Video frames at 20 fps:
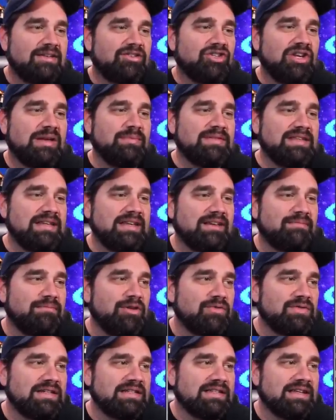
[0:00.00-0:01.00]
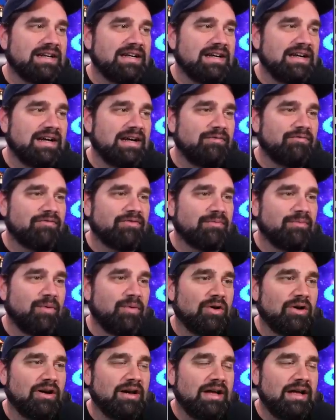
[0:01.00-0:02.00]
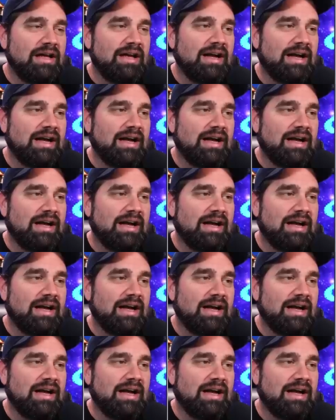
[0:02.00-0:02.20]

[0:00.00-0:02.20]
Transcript: JamesEganMusic.com for more.